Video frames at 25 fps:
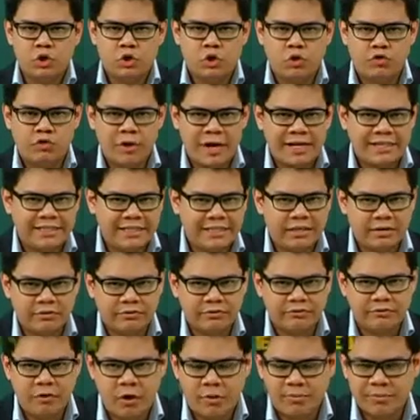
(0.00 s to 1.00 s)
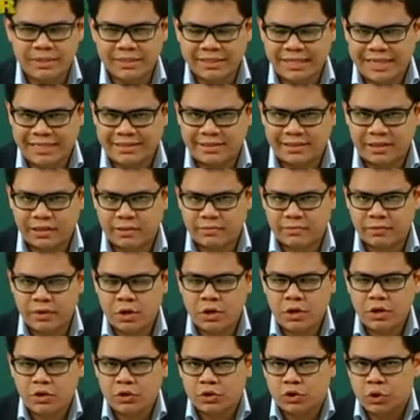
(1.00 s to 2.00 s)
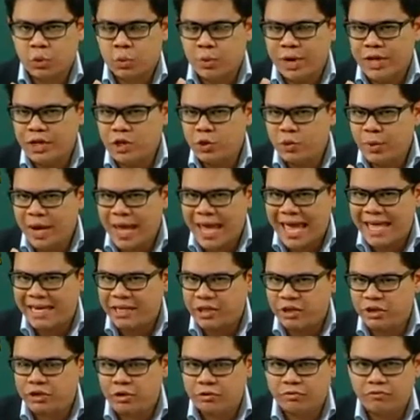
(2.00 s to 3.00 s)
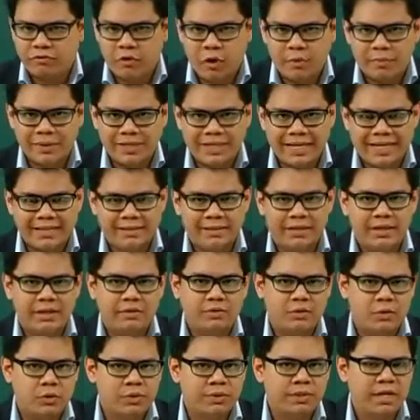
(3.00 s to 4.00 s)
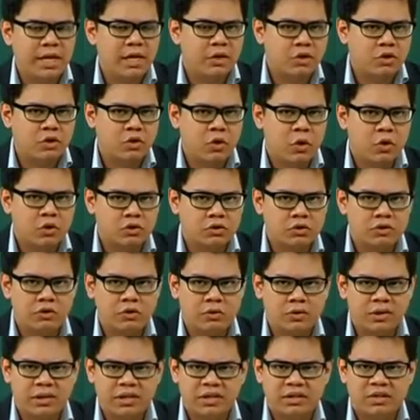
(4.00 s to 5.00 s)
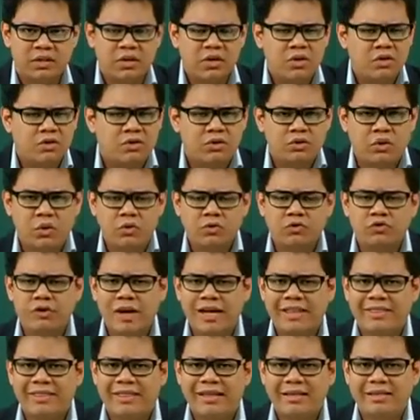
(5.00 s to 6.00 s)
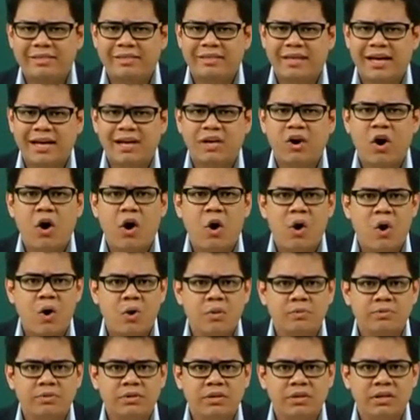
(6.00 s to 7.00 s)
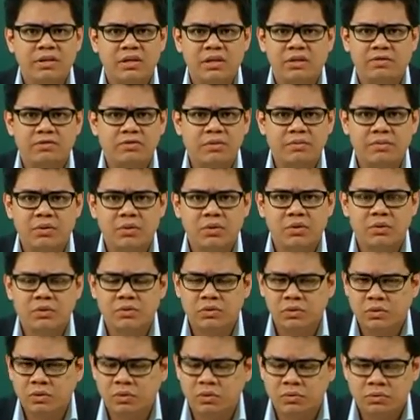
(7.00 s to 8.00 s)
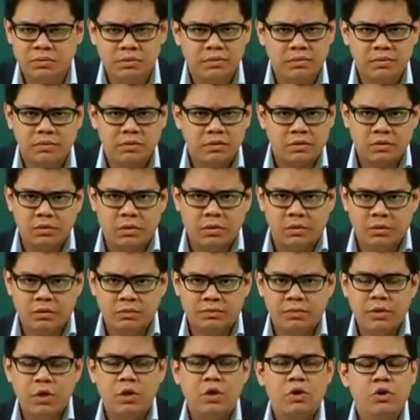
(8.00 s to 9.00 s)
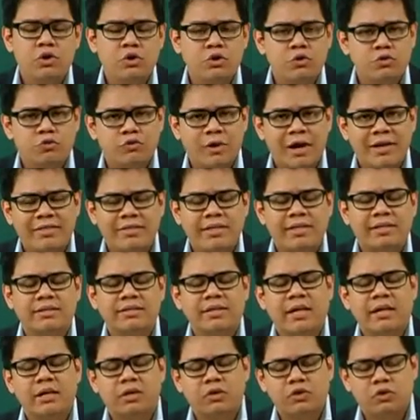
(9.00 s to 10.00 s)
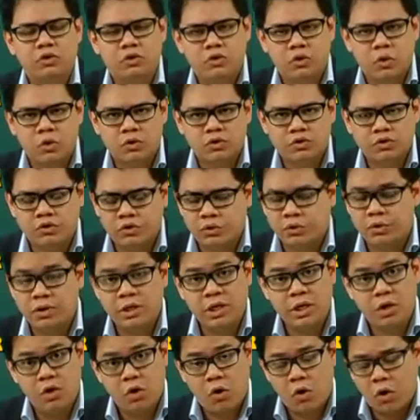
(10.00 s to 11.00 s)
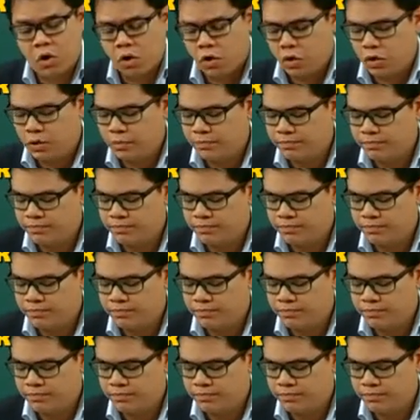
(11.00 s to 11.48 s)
you're writing a formal letter. So when you end your formal letter, you say yours truly. Don't write things like hope to hear from you soon. No, you write things like yours truly or